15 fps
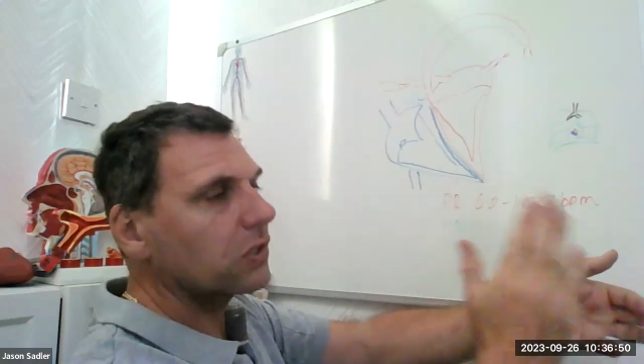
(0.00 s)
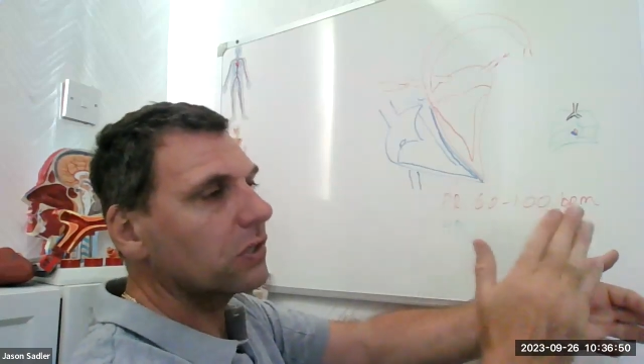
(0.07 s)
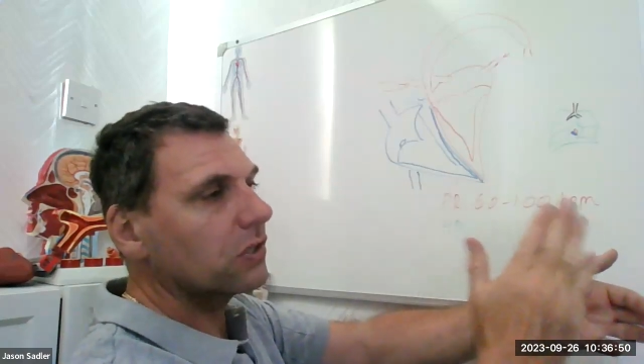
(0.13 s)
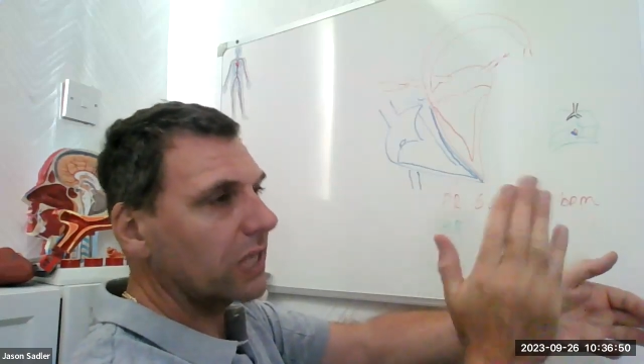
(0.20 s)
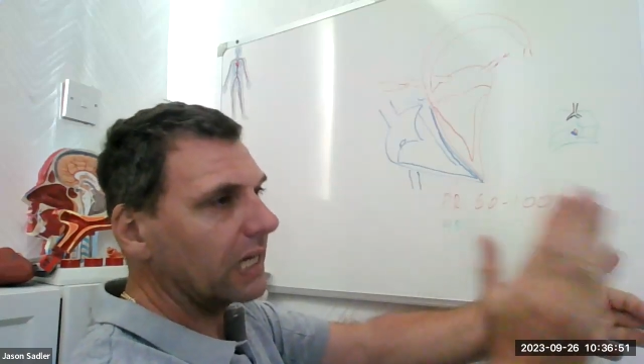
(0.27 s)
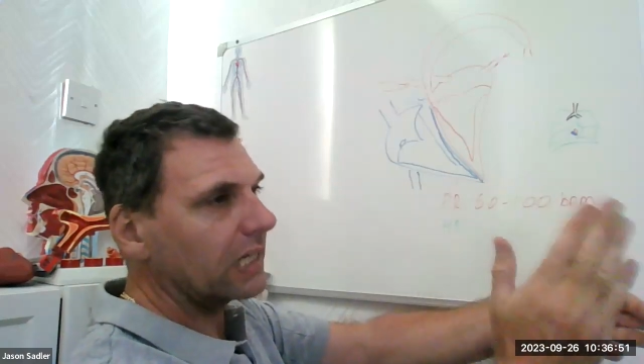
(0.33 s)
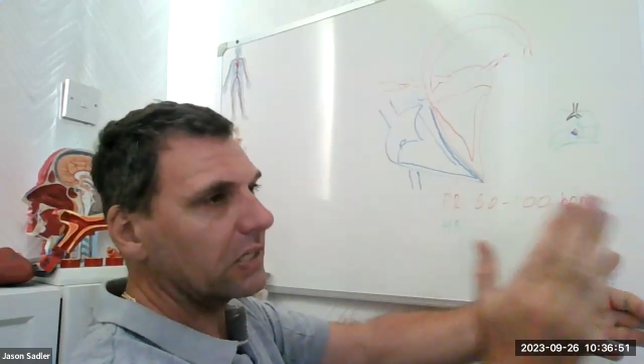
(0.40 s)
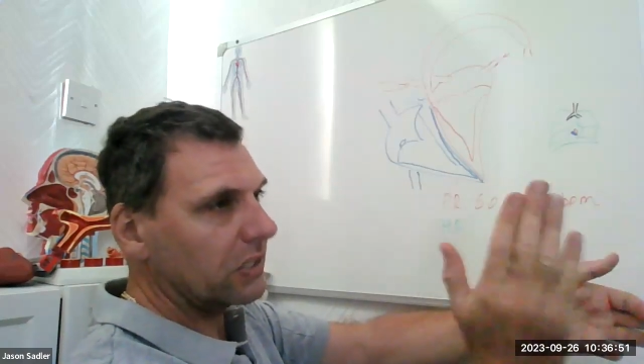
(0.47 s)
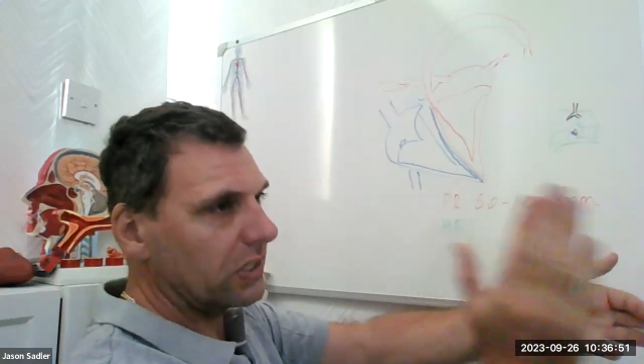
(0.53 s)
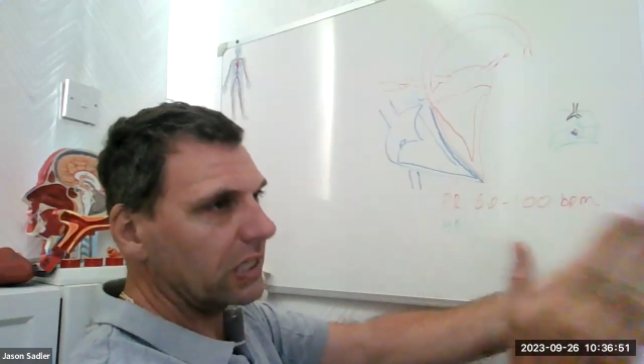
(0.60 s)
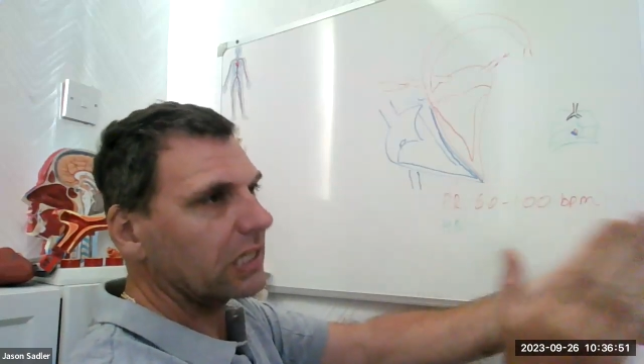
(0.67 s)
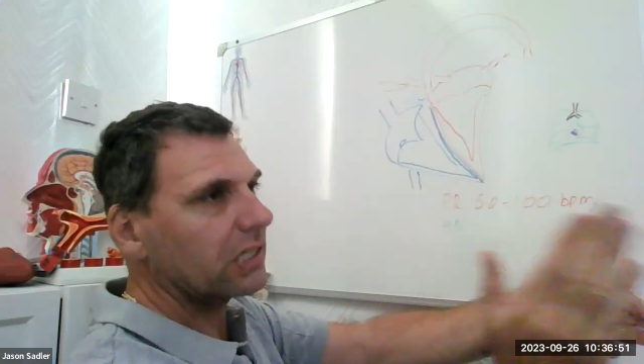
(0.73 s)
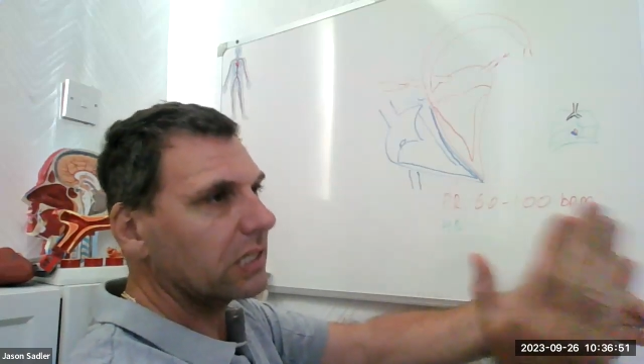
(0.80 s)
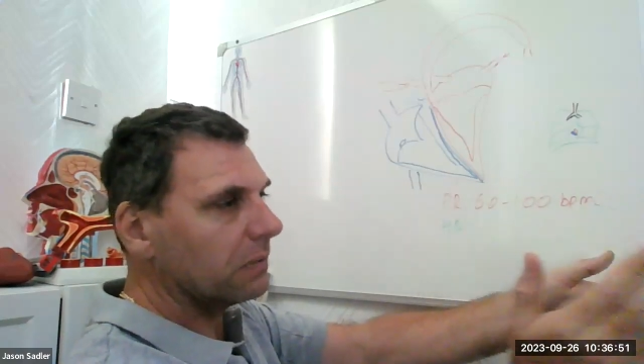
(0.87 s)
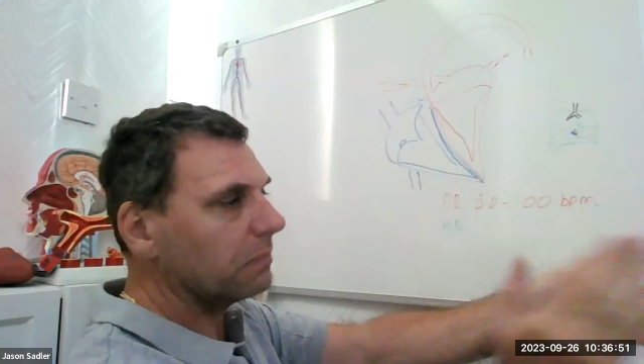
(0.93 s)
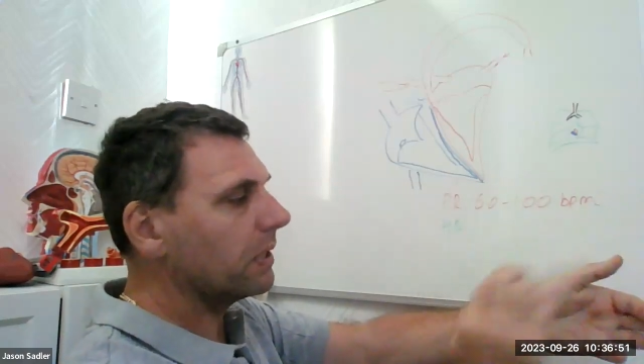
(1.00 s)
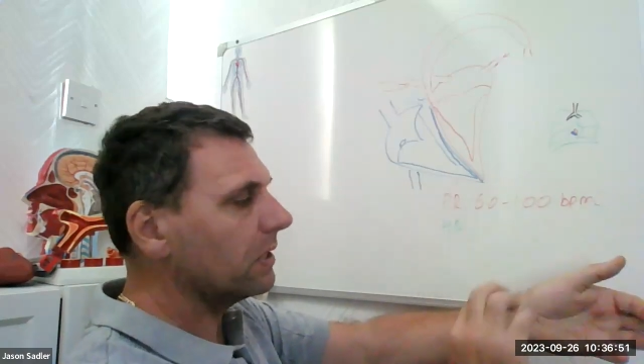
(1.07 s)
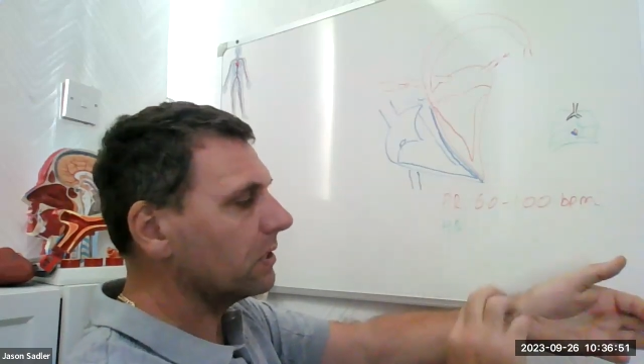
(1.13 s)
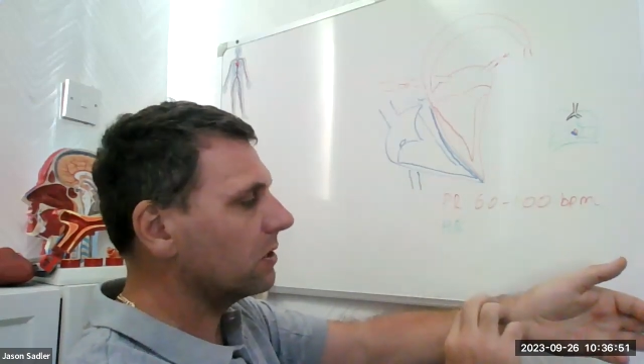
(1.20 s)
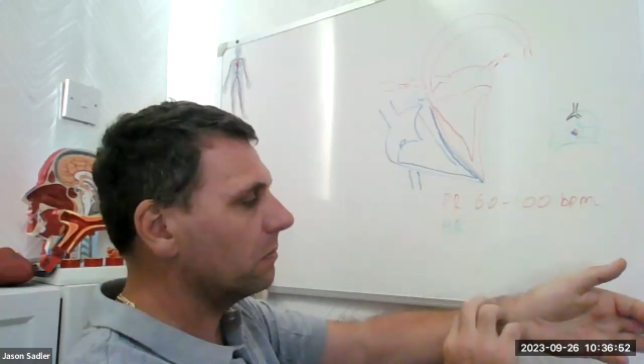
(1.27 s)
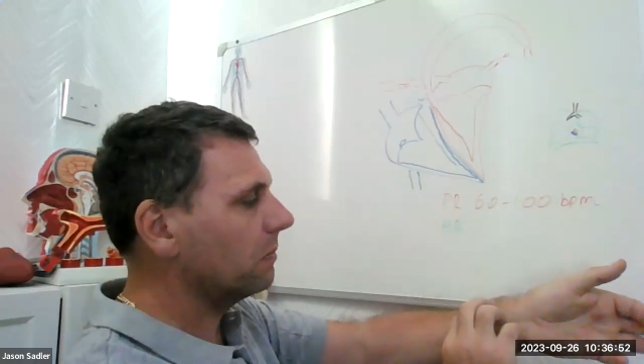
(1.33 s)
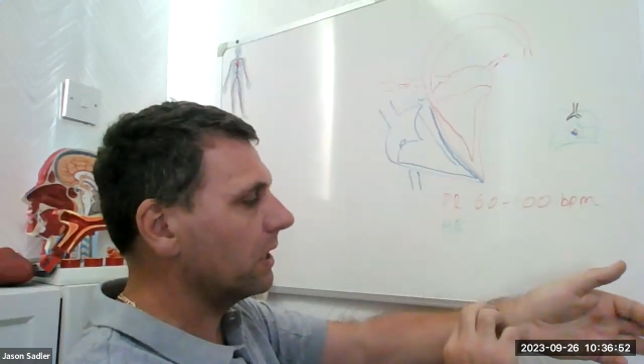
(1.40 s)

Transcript: because that's 60 beats a